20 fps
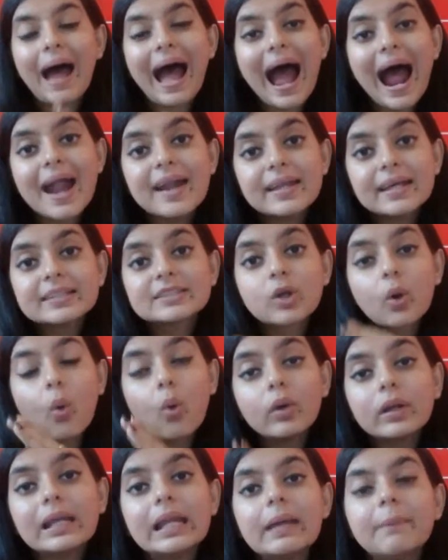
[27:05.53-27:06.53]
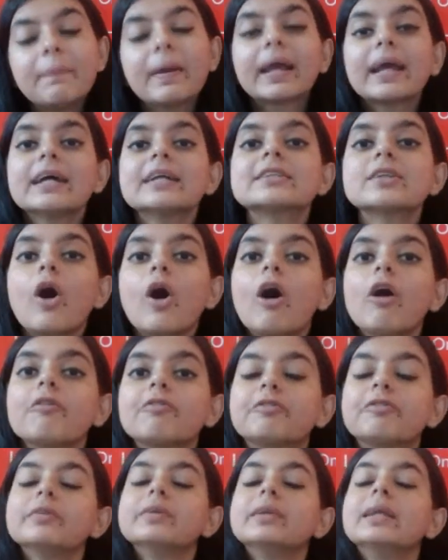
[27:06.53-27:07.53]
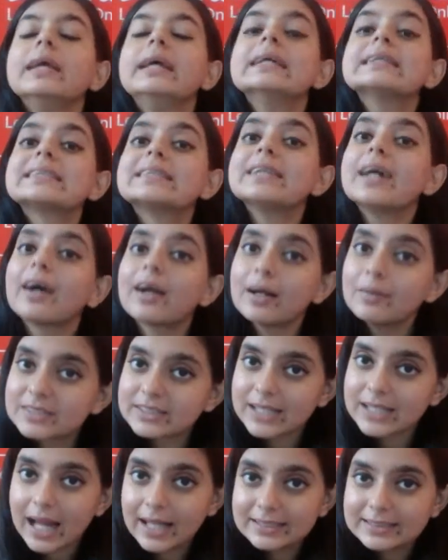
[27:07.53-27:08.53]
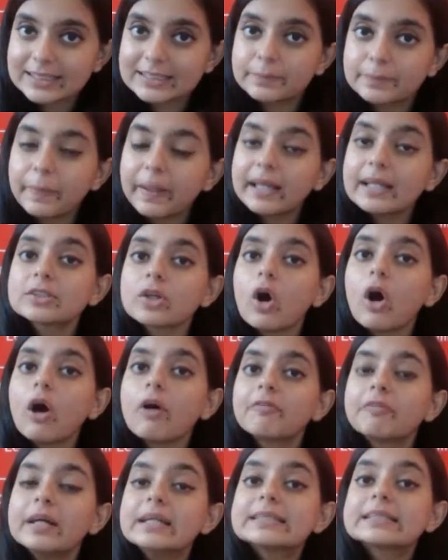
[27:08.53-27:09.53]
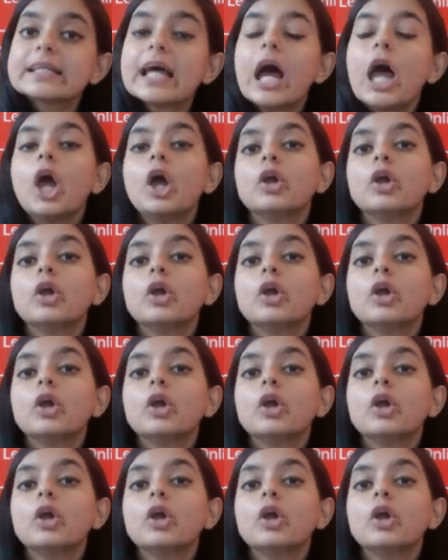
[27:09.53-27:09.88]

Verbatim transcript: bad is only because of his circumstances, because of his